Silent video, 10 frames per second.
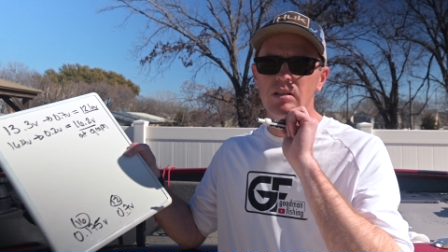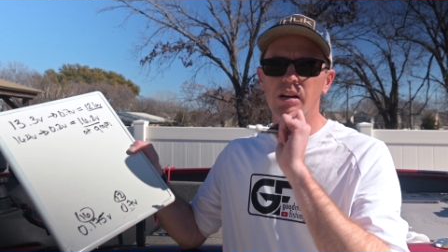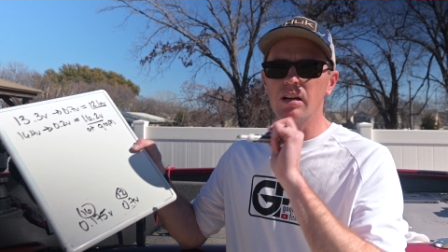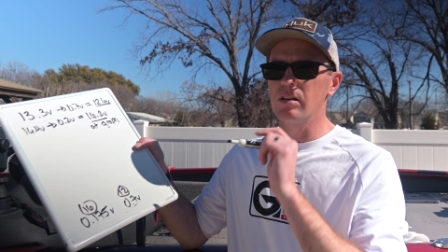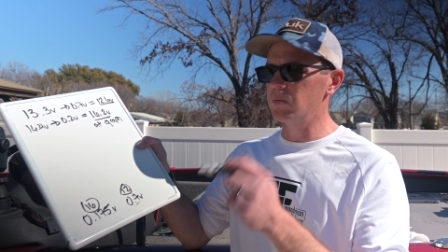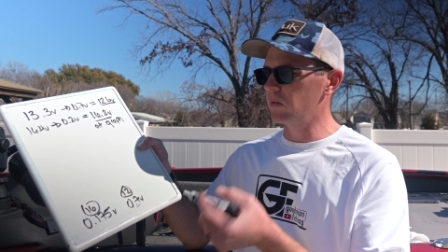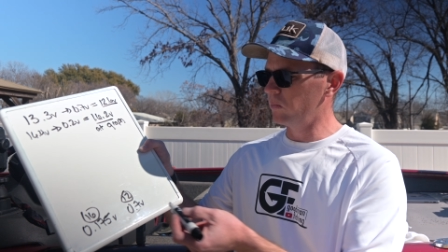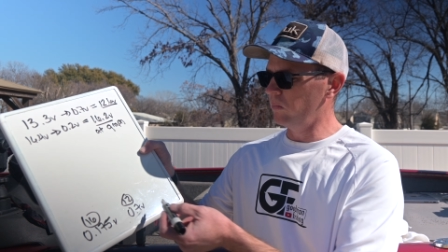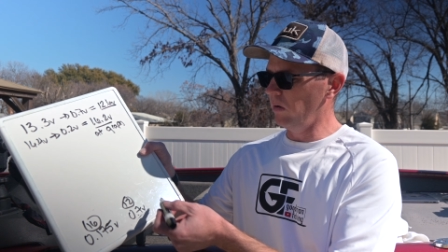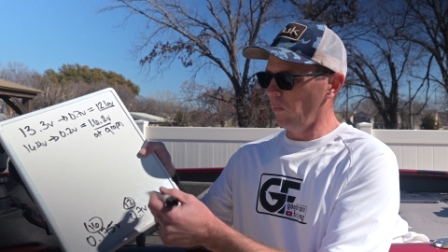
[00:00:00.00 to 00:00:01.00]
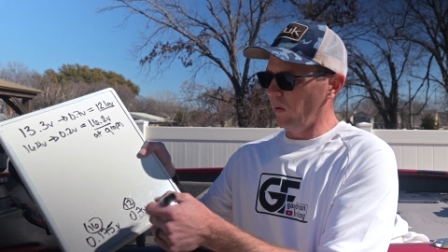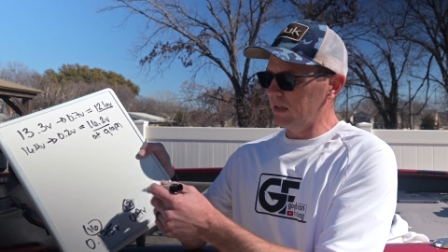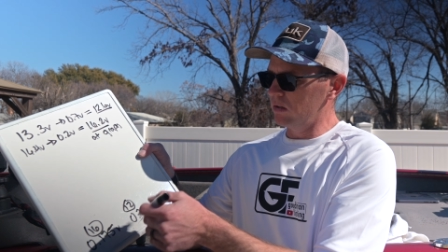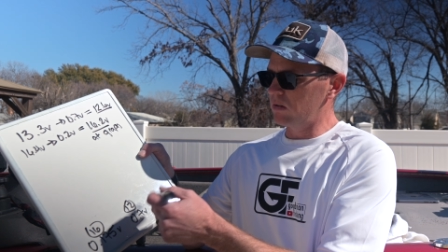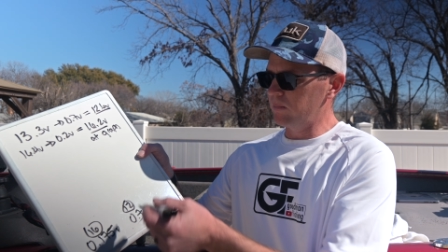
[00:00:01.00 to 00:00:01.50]
Uh, well, a way
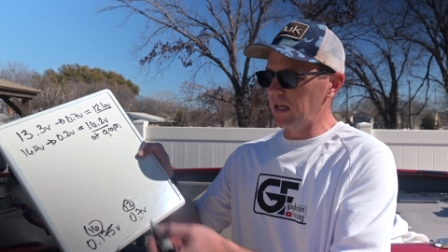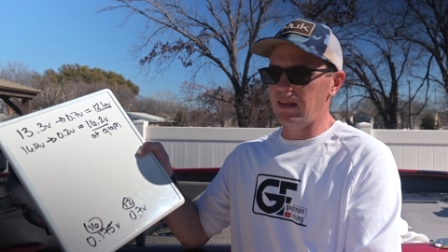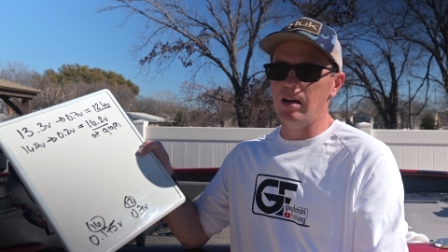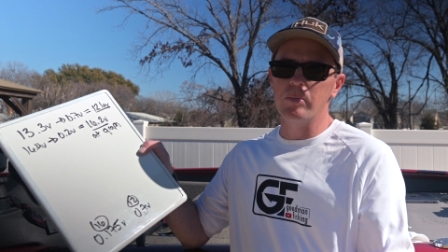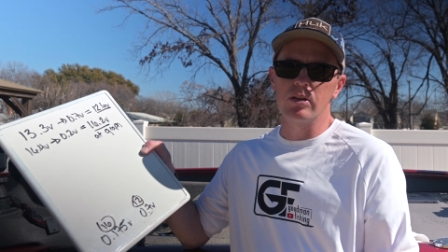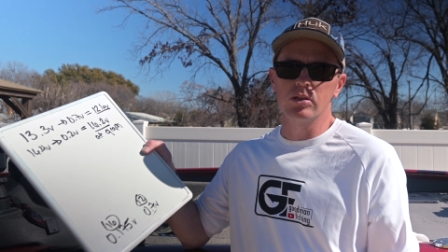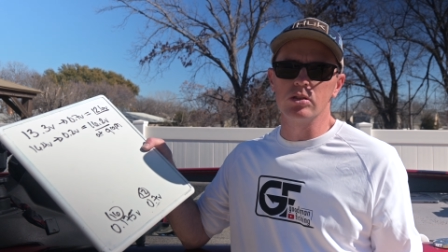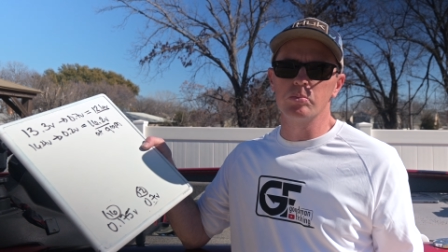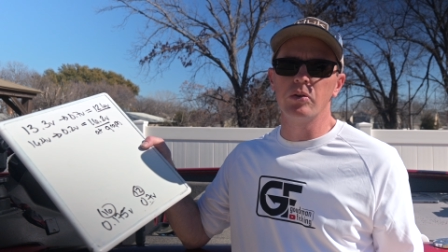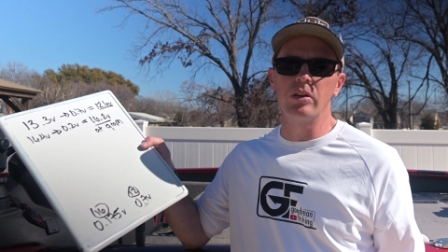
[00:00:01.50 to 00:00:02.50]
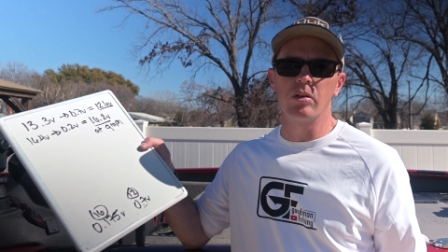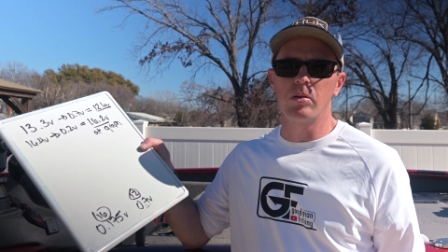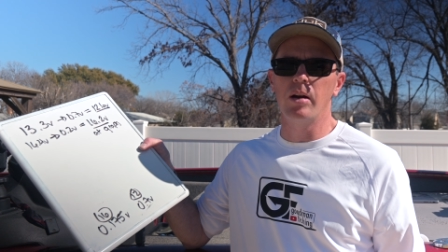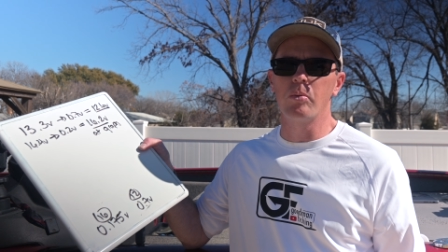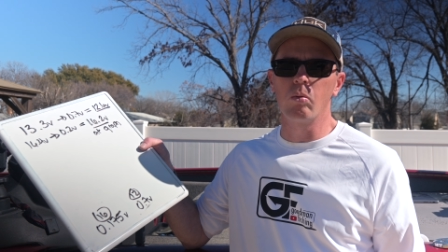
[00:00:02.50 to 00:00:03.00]
you can make that better is just putting in the
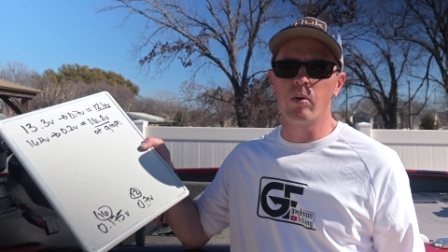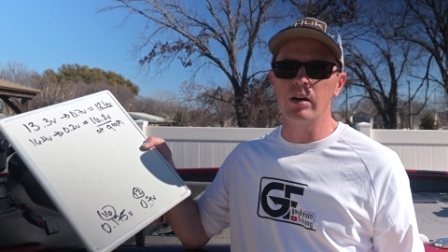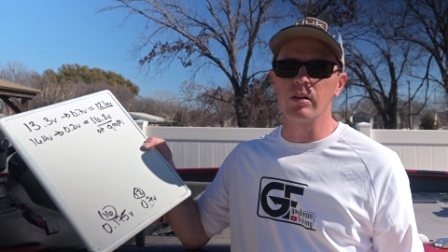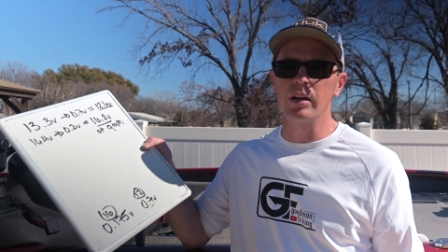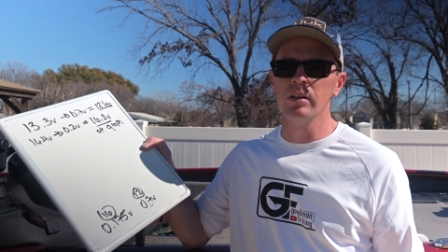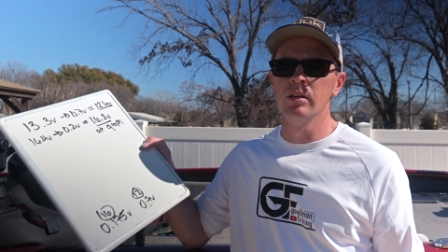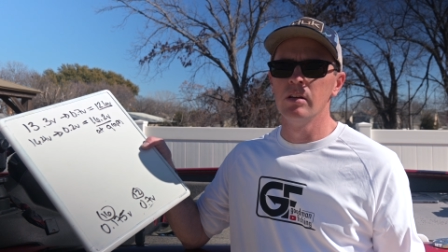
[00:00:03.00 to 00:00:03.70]
proper wiring.